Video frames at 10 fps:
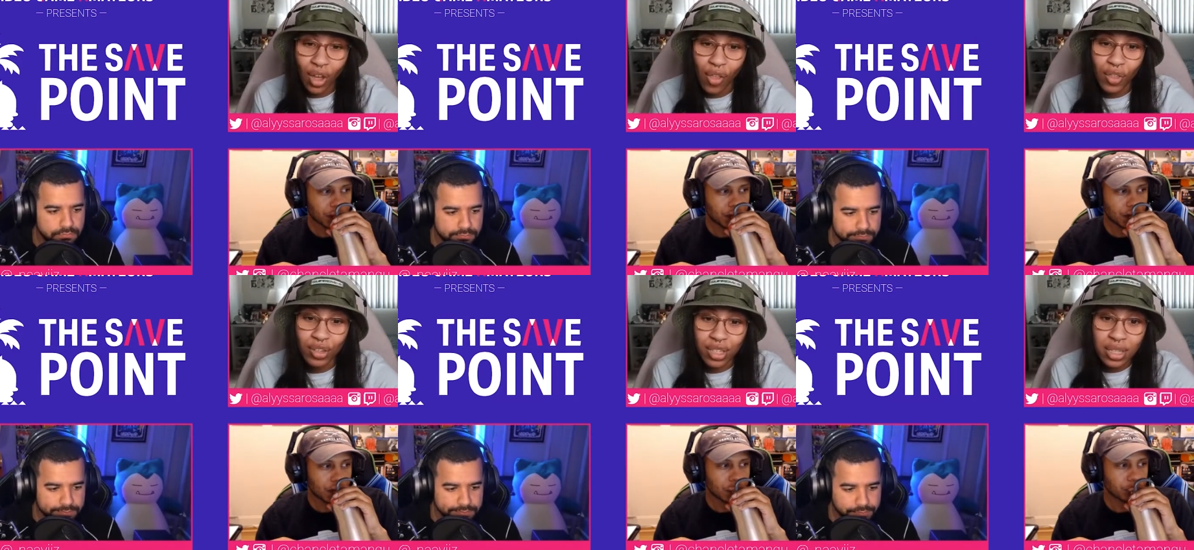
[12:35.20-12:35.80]
Speaker 1: on their
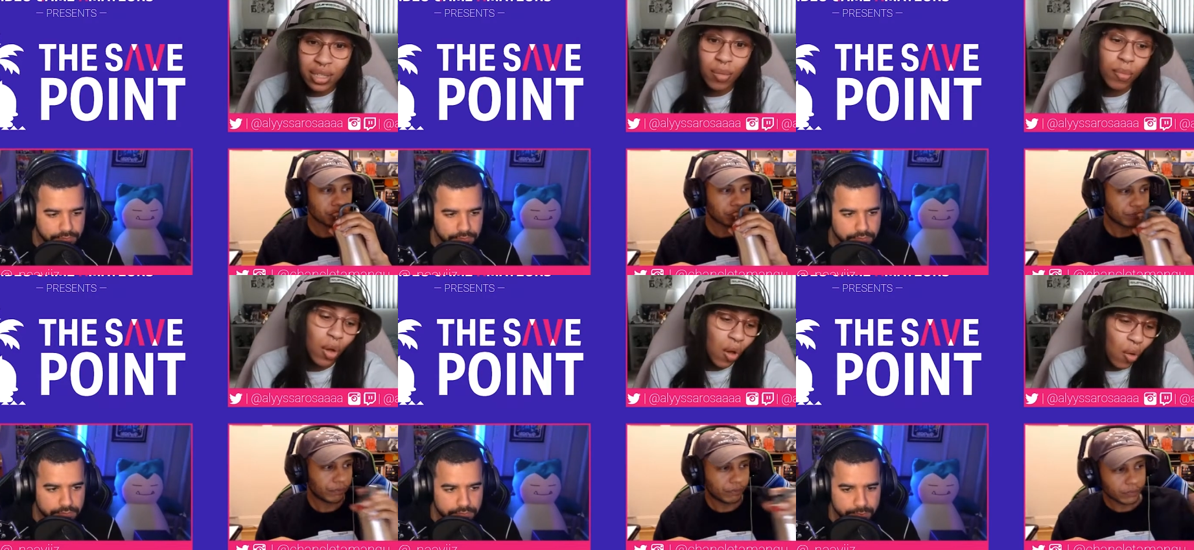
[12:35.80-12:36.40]
system,
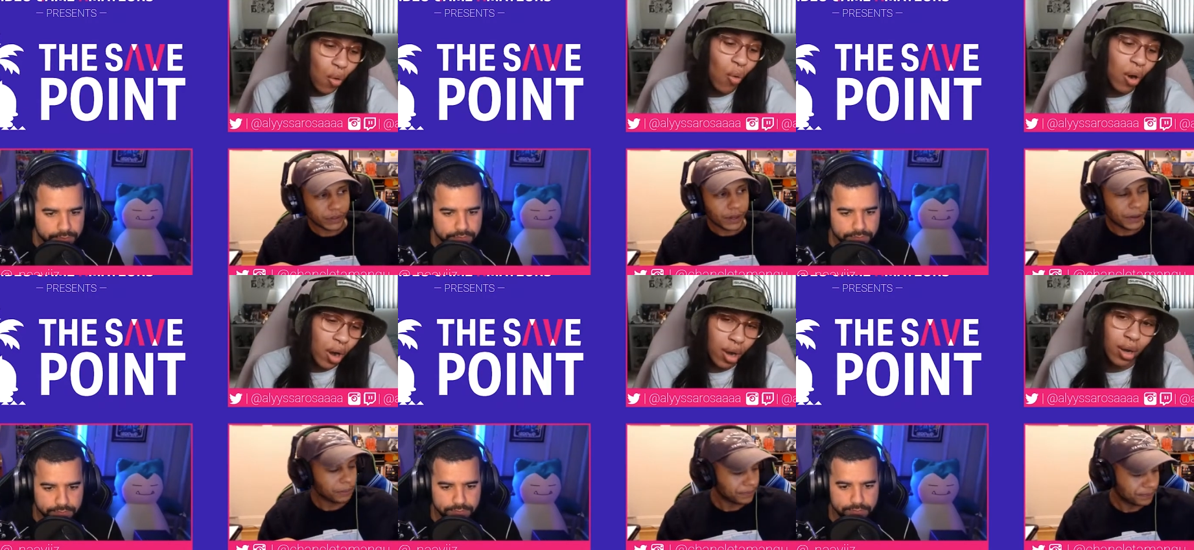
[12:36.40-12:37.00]
yeah.
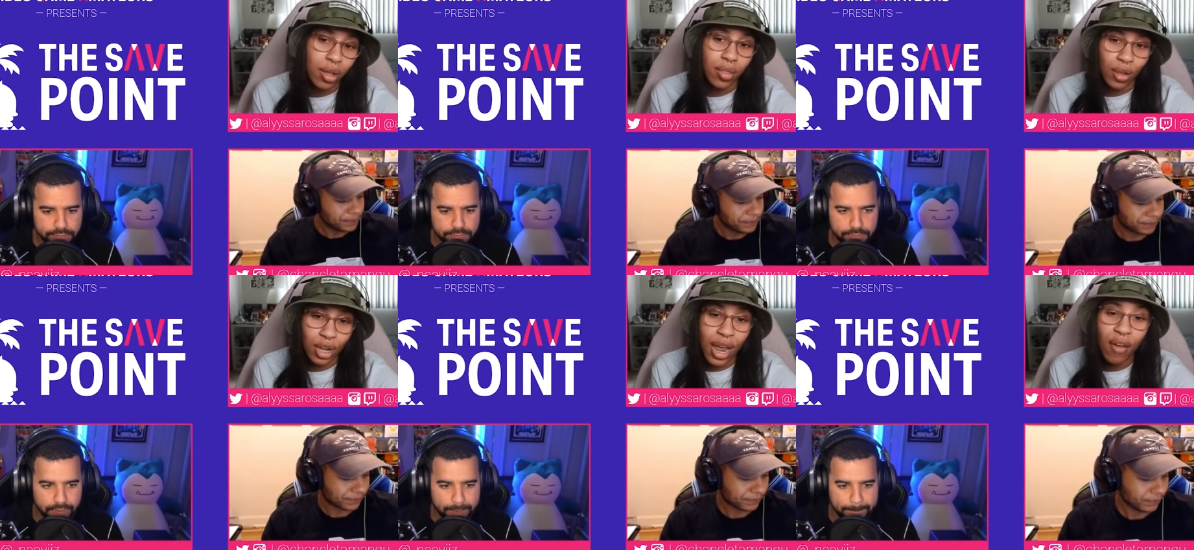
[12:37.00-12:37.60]
or they're
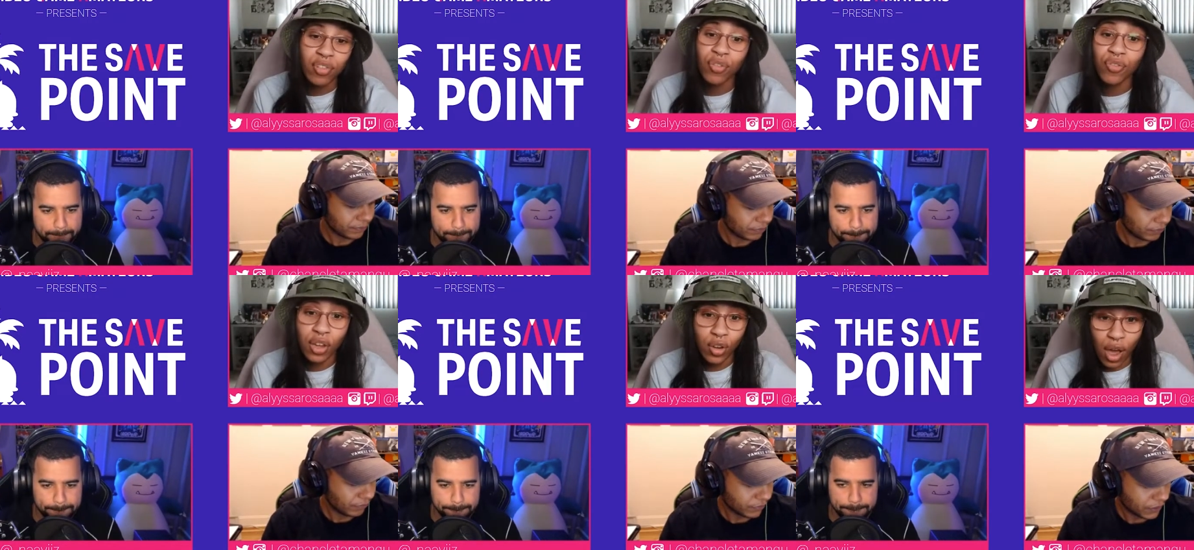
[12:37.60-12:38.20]
going to have to
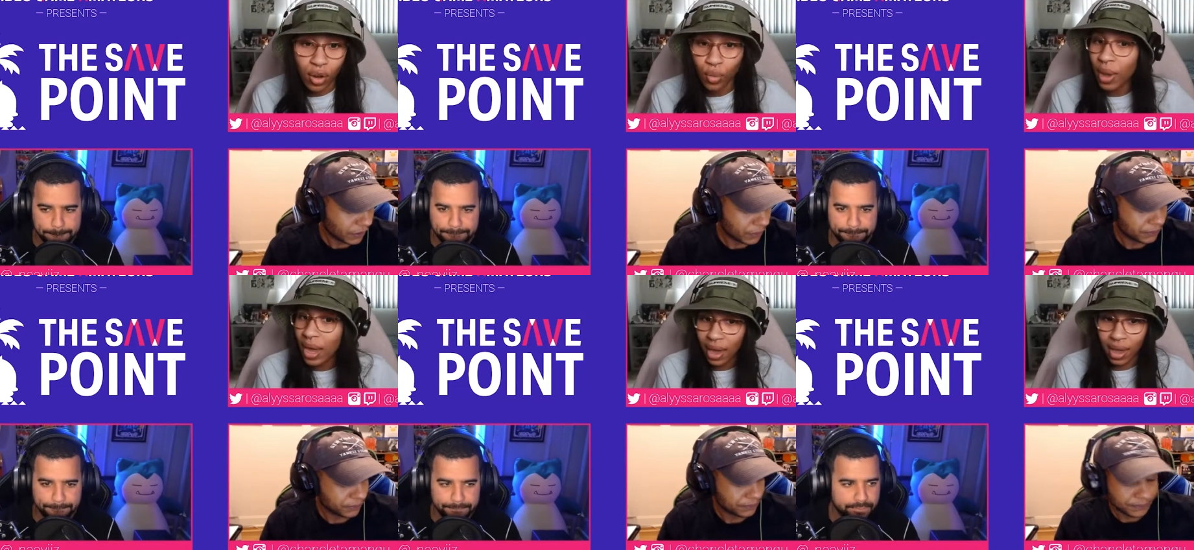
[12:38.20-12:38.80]
figure out a
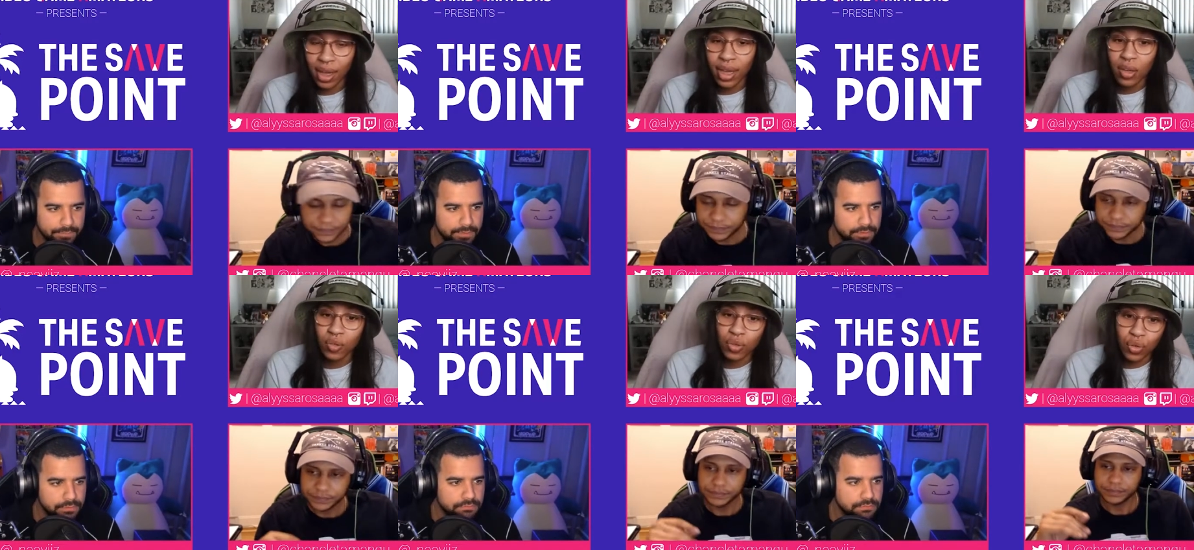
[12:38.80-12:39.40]
way
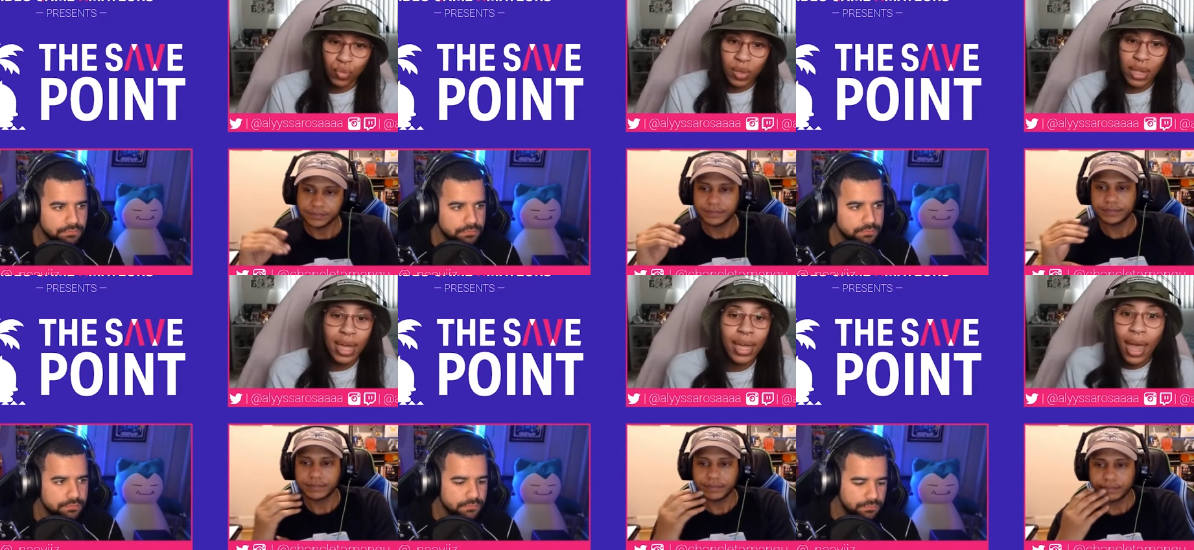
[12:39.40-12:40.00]
to be
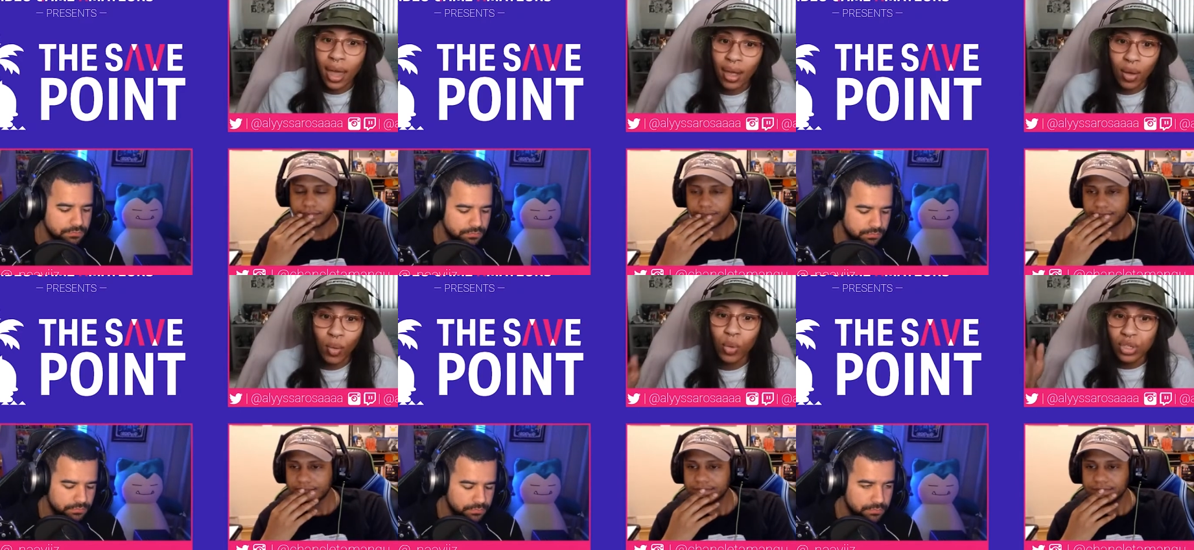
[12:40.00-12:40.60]
like, hey,
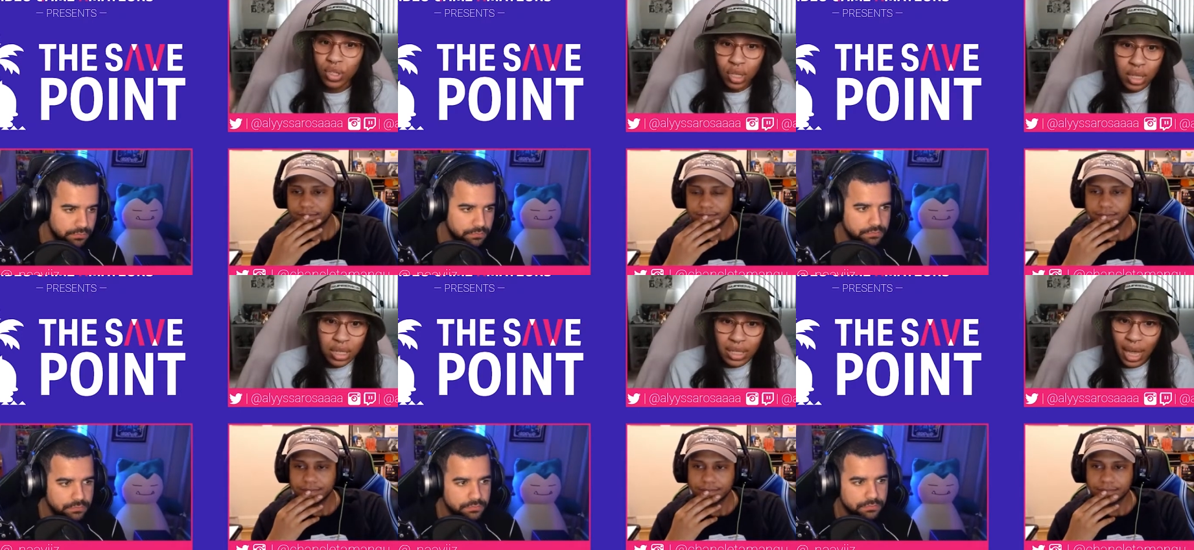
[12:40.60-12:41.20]
we're still in
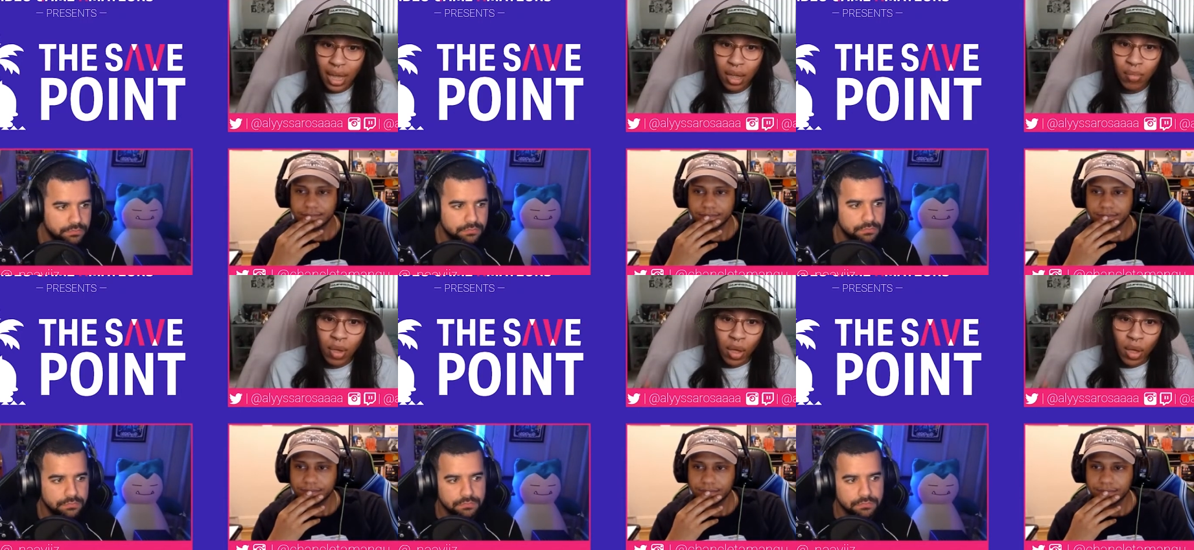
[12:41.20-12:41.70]
this game.